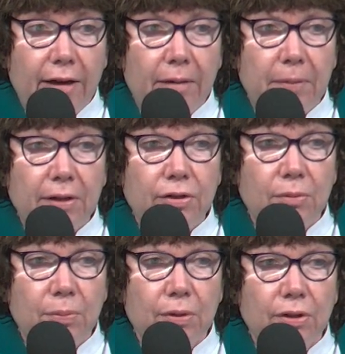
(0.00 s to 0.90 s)
Picture the
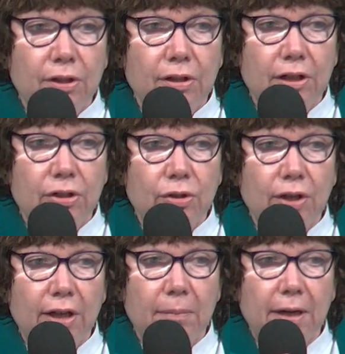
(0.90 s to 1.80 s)
person that you
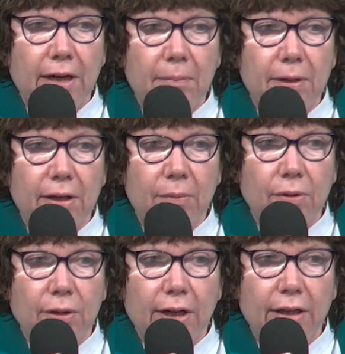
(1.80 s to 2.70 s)
think may not be there when
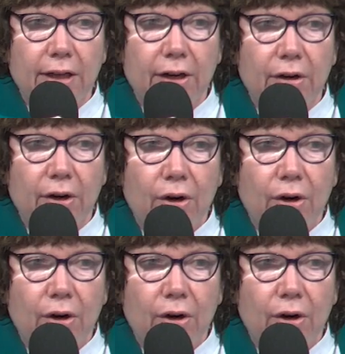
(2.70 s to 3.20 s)
you get there.